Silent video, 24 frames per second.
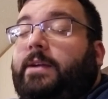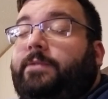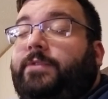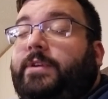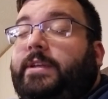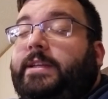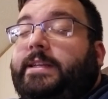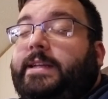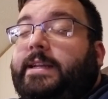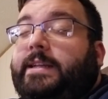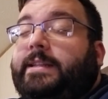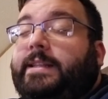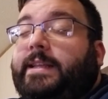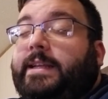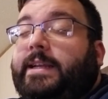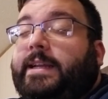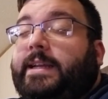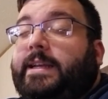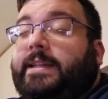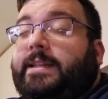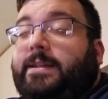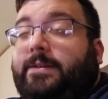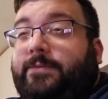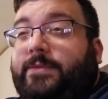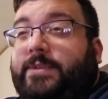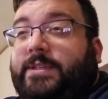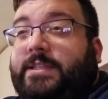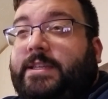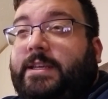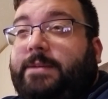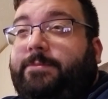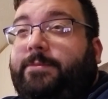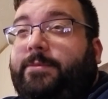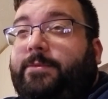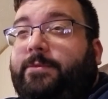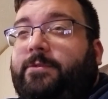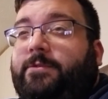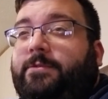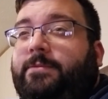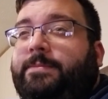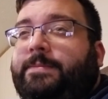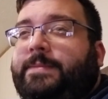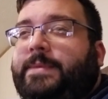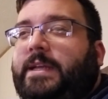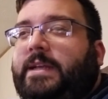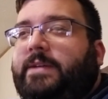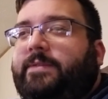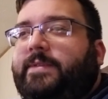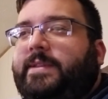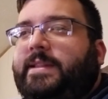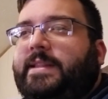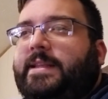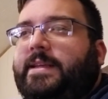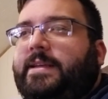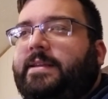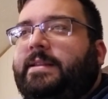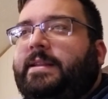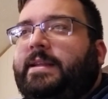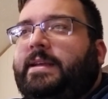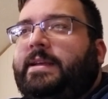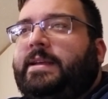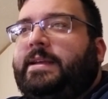really didn't think anything was skippable. Even the,